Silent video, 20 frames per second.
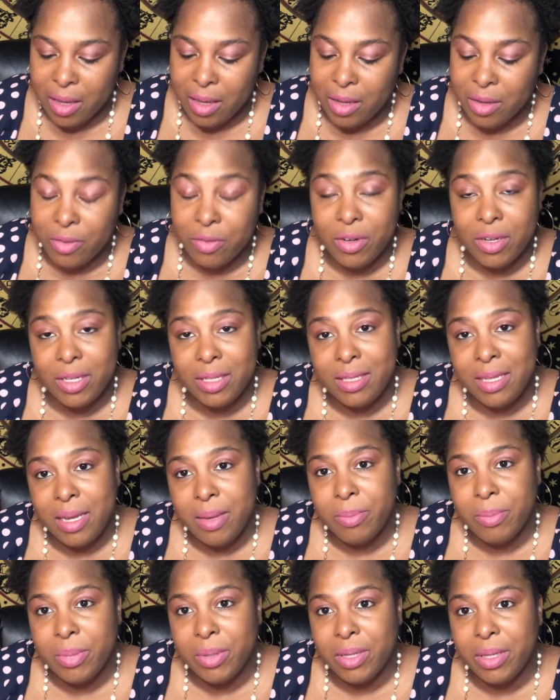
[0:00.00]
For
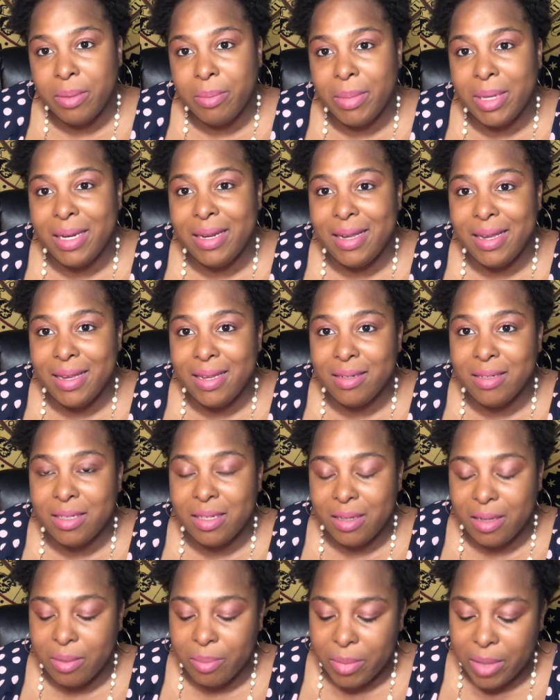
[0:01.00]
example, in many
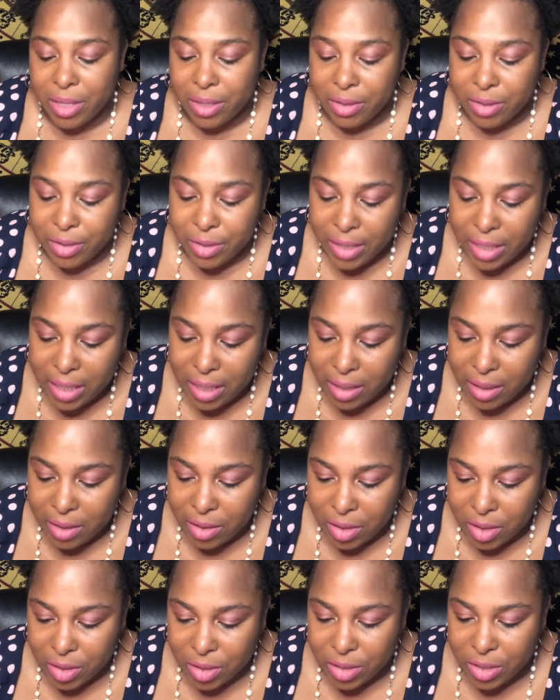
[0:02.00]
Asian and Mediterranean
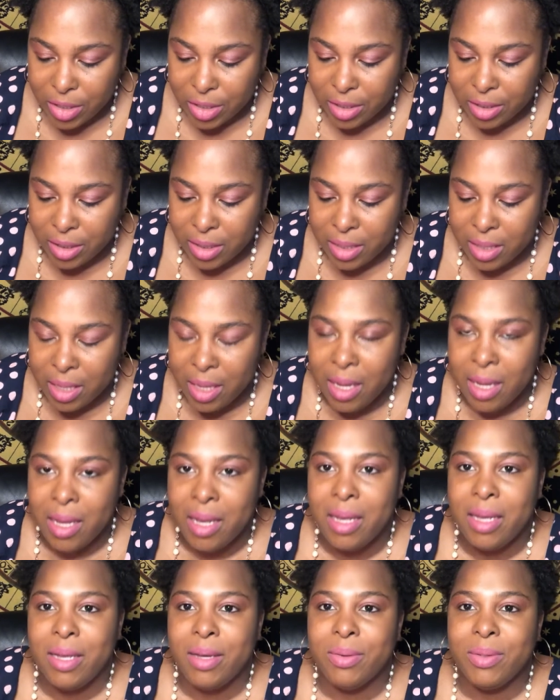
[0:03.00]
cultures,
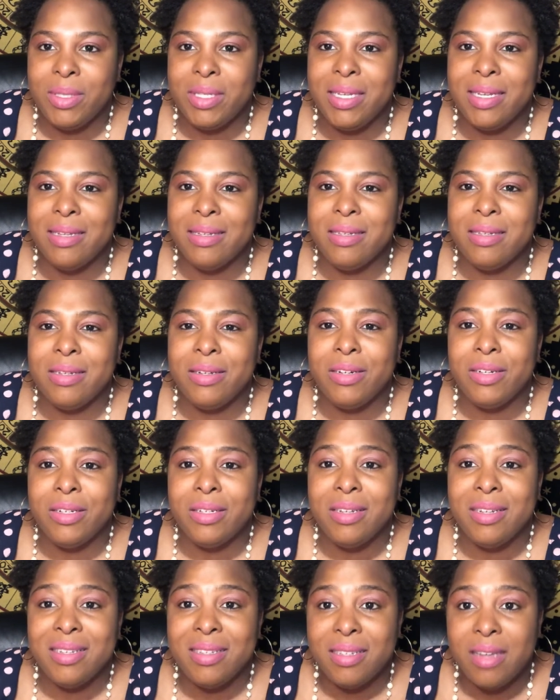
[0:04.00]
it was considered
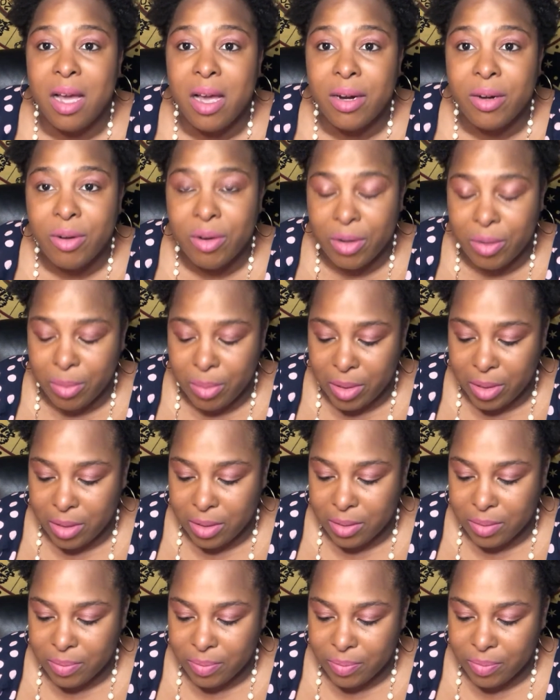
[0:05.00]

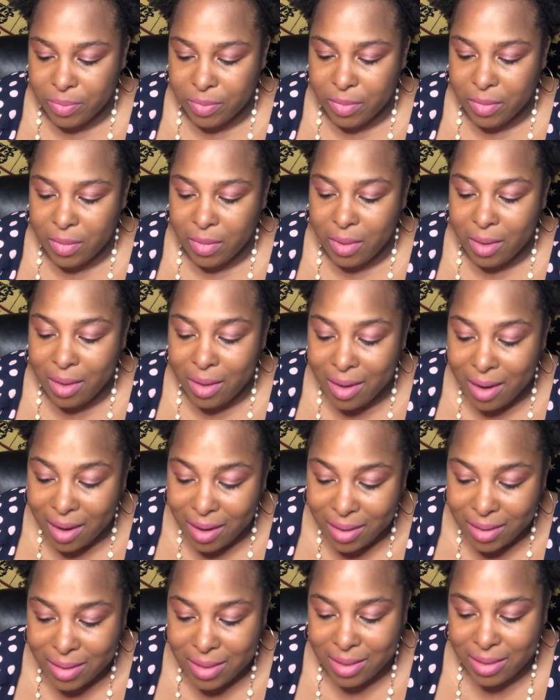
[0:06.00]
dishonorable
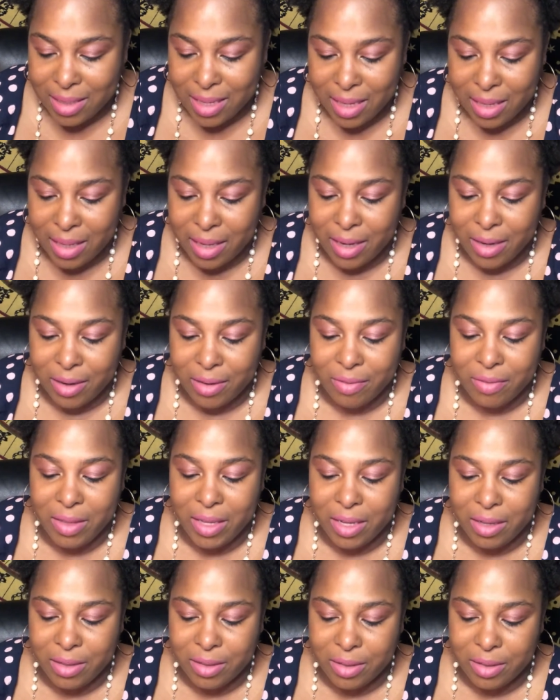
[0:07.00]
not to take care of the
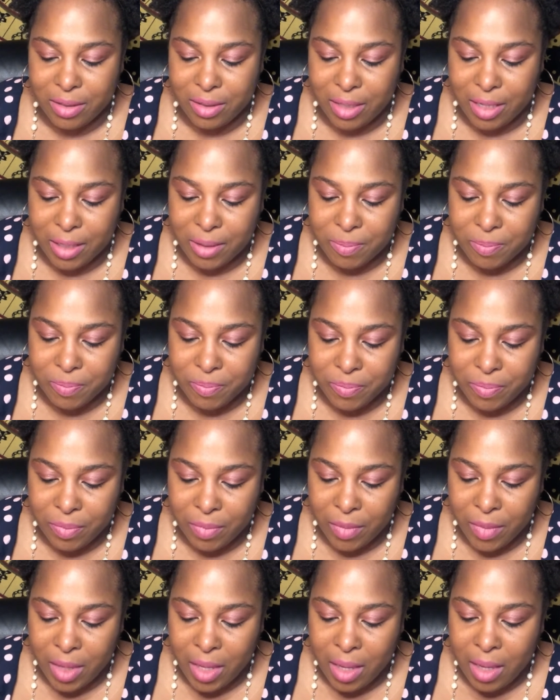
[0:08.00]
elderly.
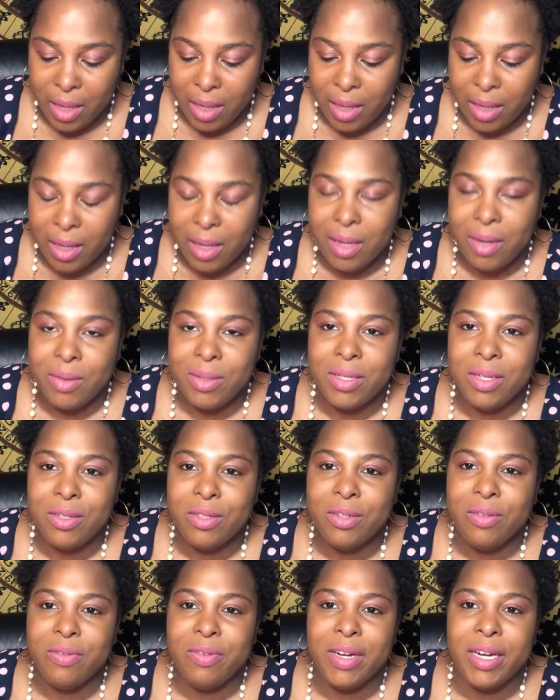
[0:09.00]
It was
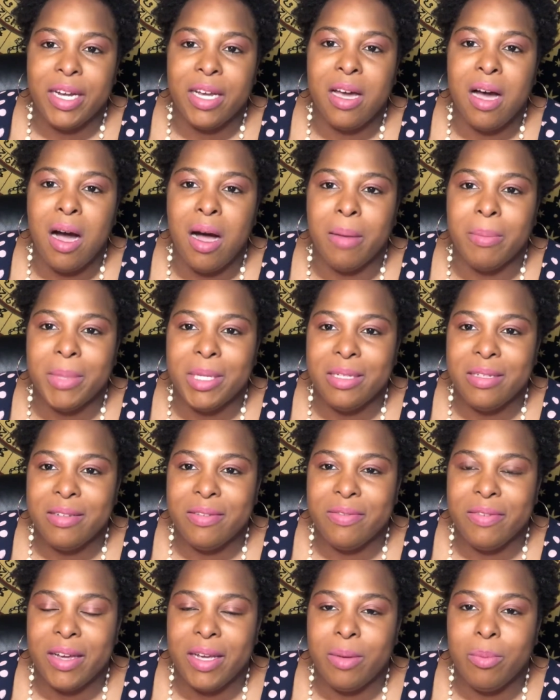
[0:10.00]
also very common to
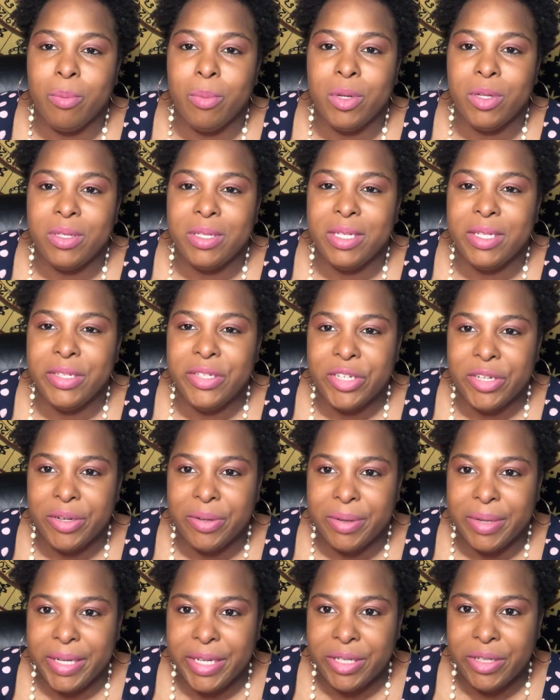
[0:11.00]
find
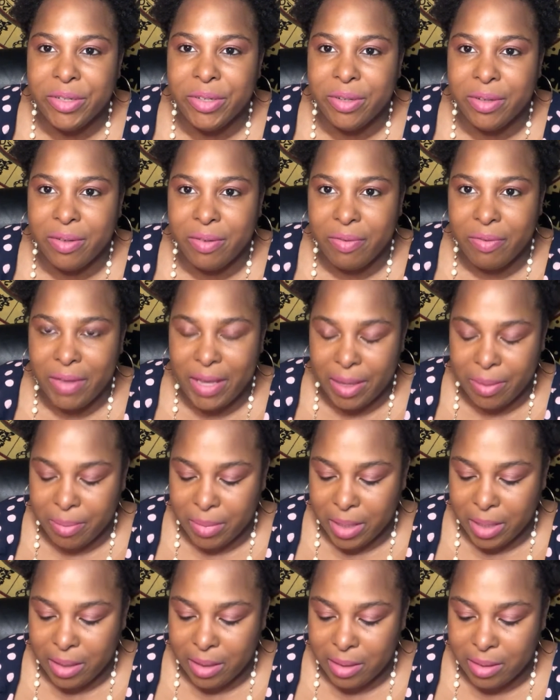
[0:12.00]
multi-generational
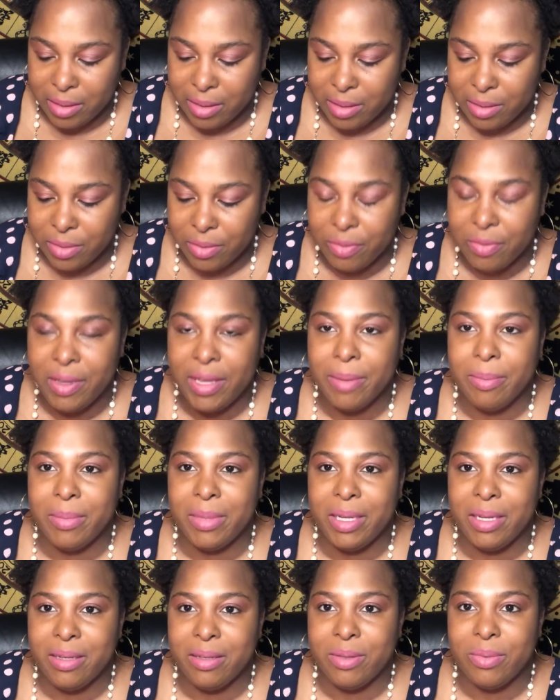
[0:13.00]
families, so
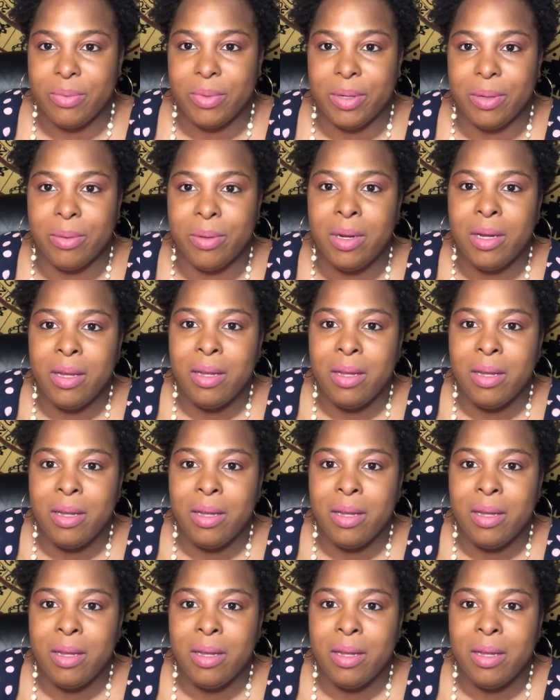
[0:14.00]
families where